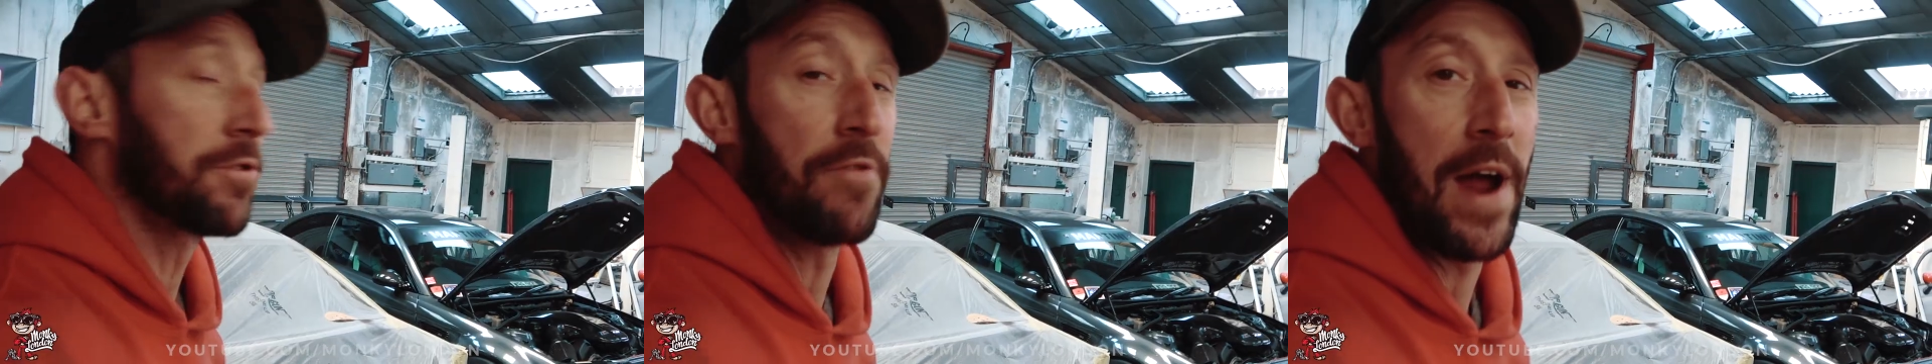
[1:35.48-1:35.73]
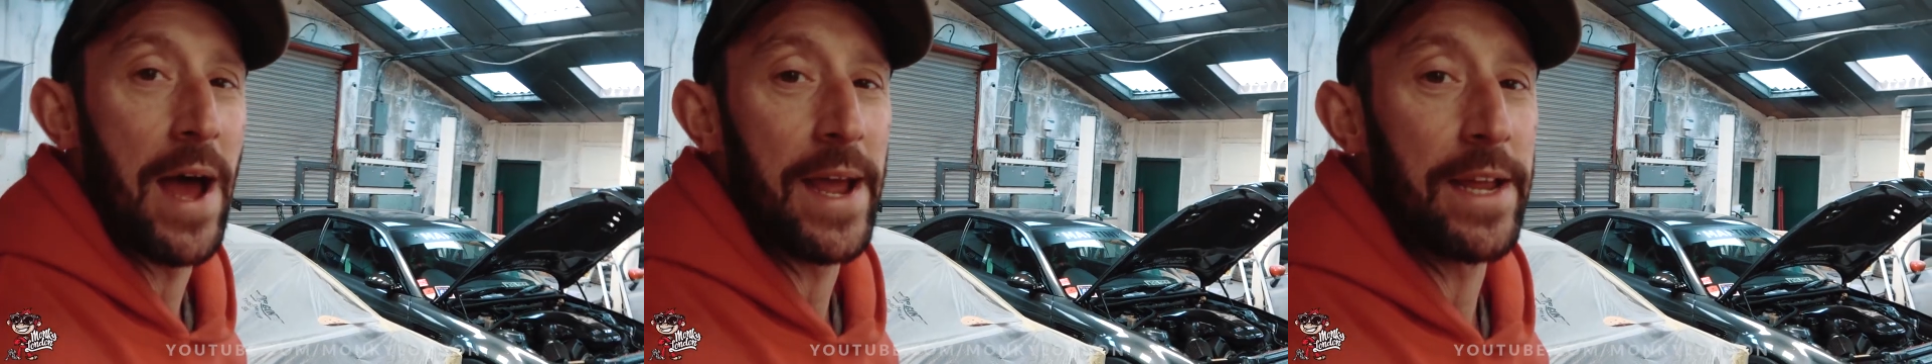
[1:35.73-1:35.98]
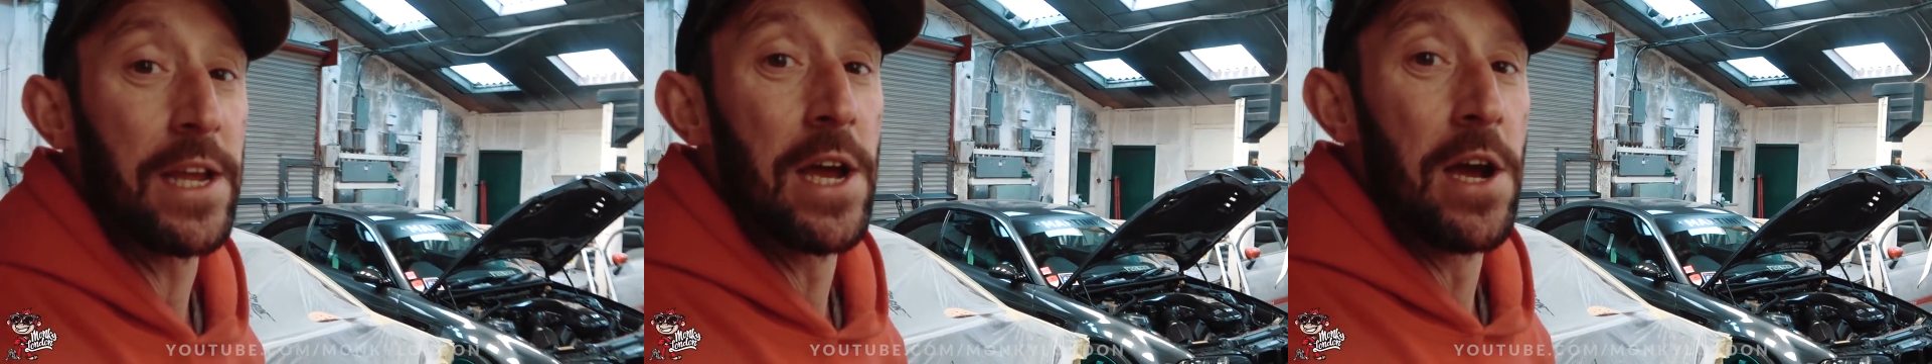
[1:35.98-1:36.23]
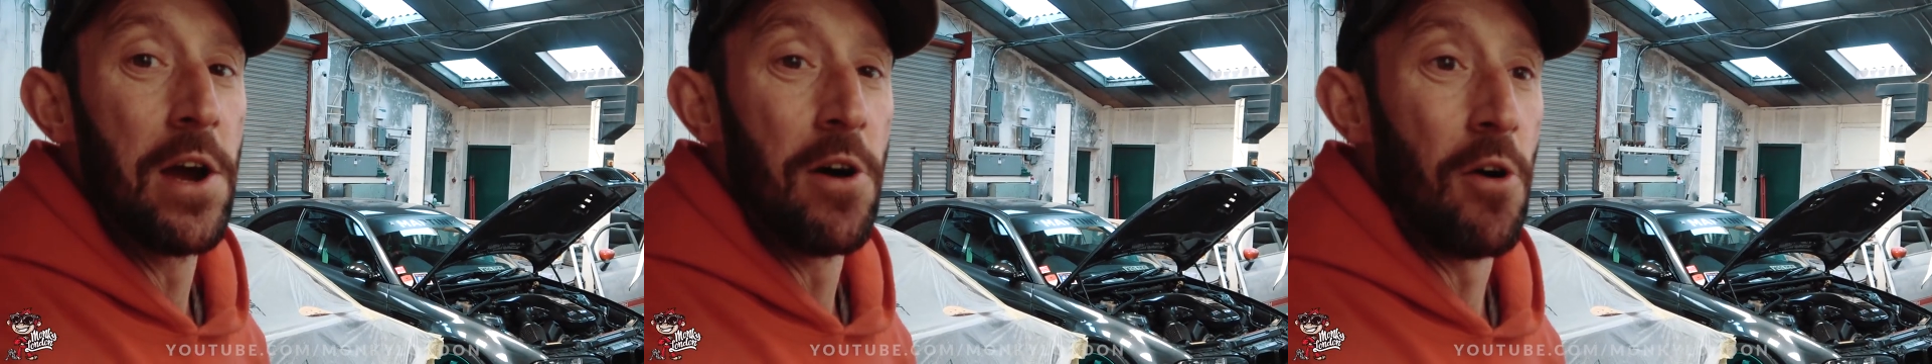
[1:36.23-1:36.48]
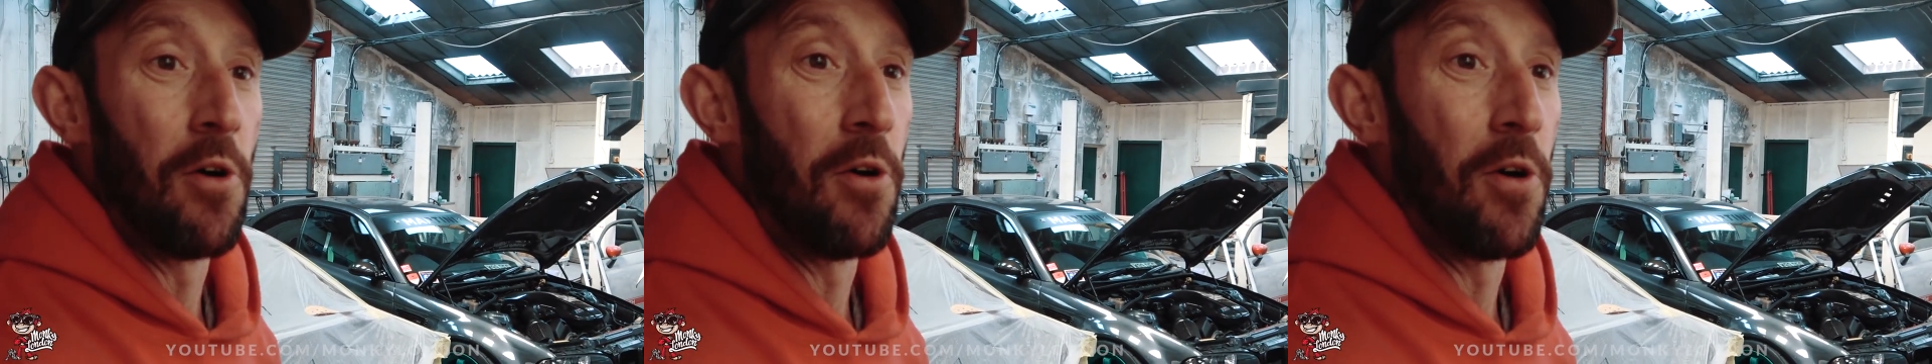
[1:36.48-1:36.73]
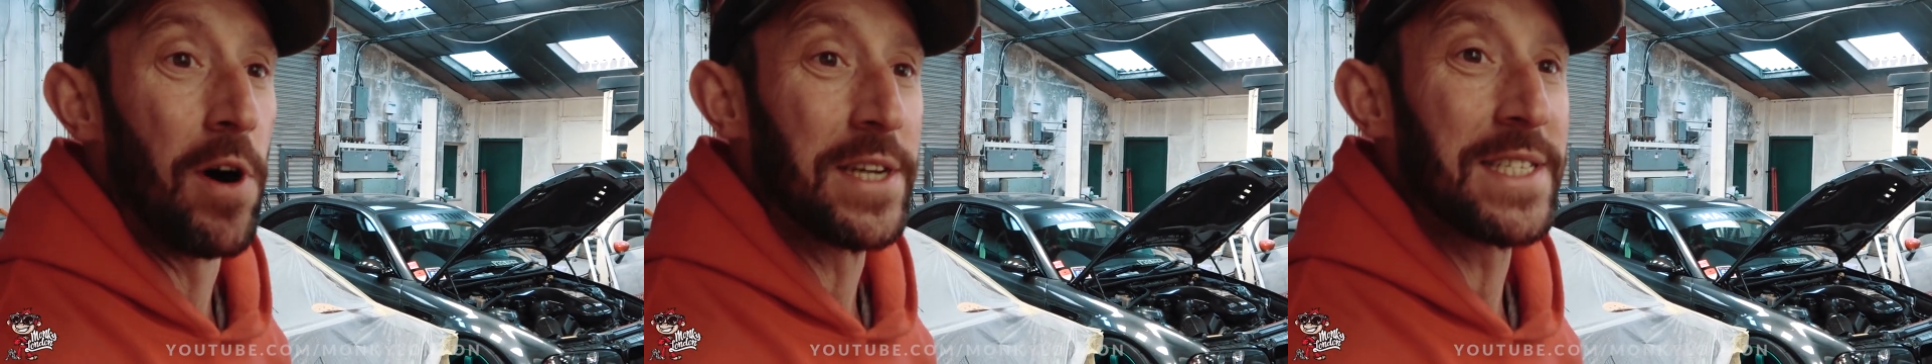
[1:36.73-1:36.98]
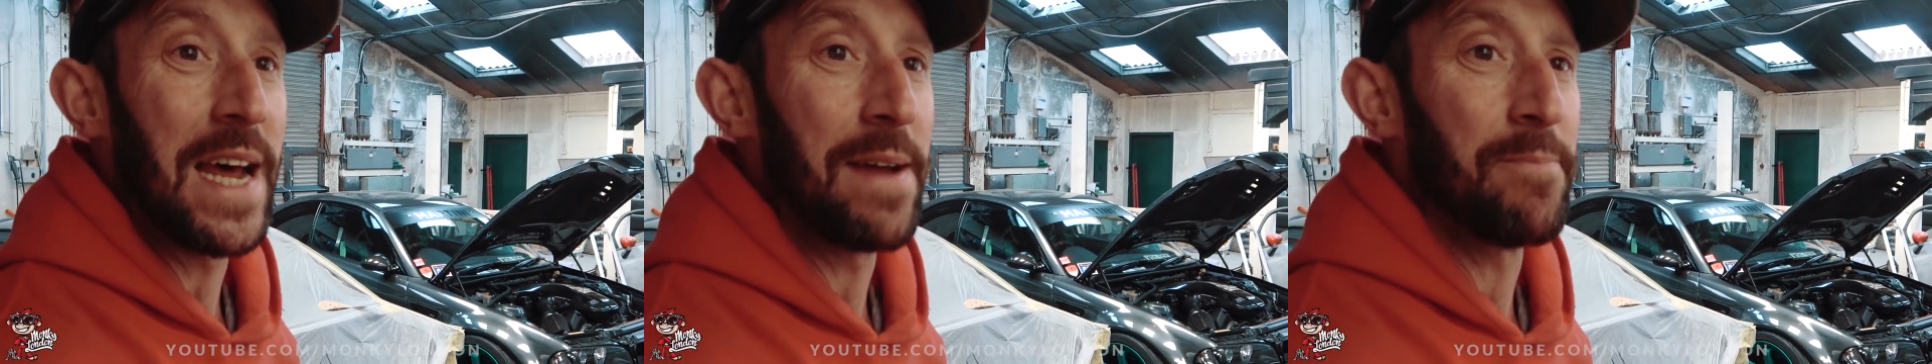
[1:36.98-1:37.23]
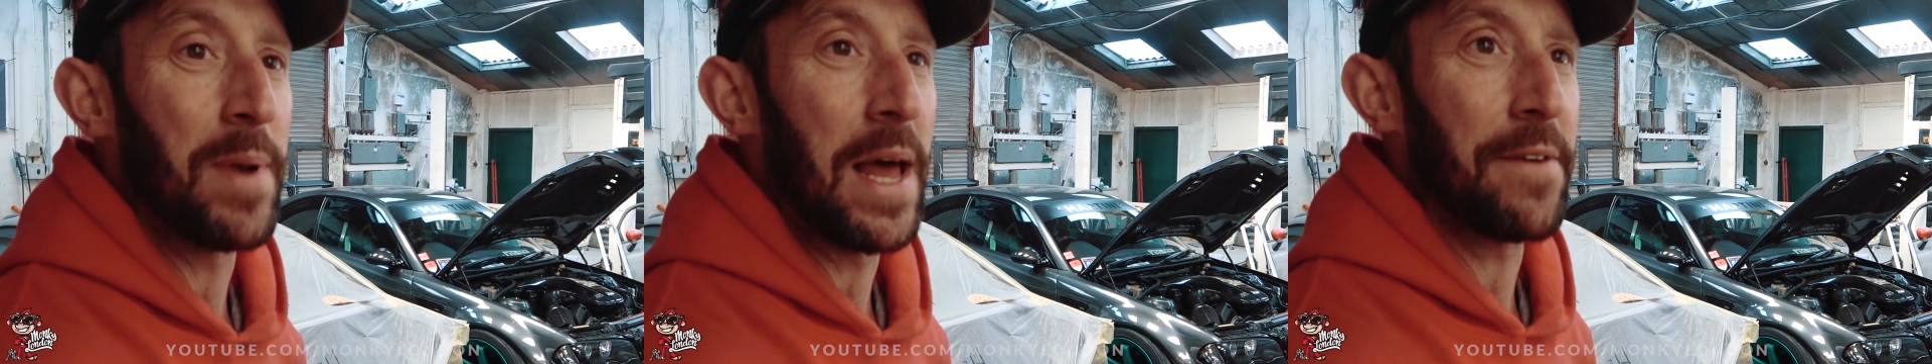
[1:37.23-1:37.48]
grey or a
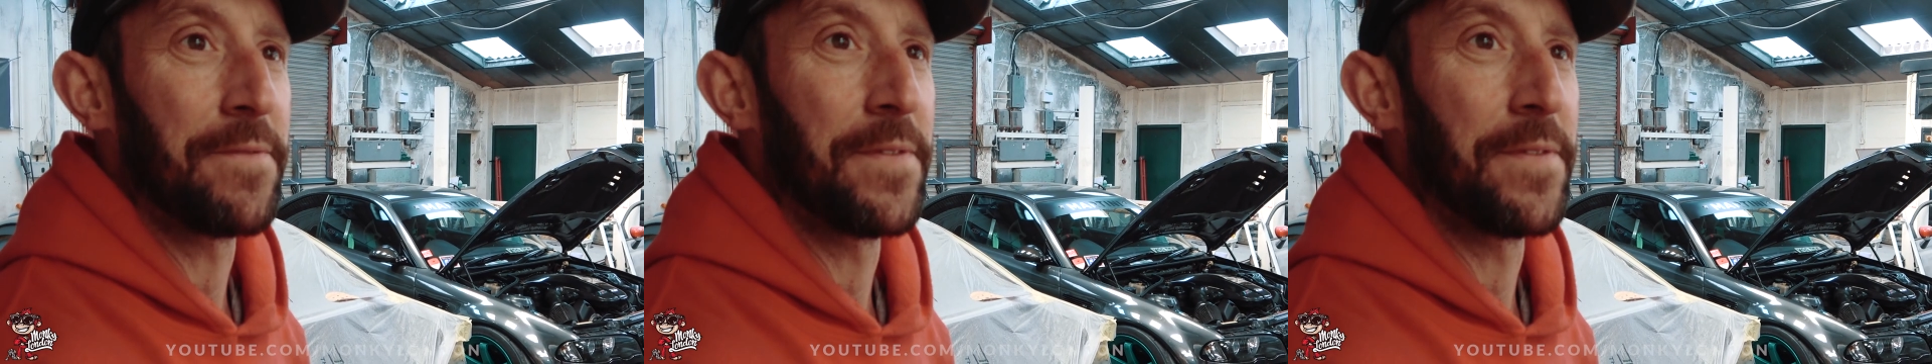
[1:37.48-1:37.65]
satin black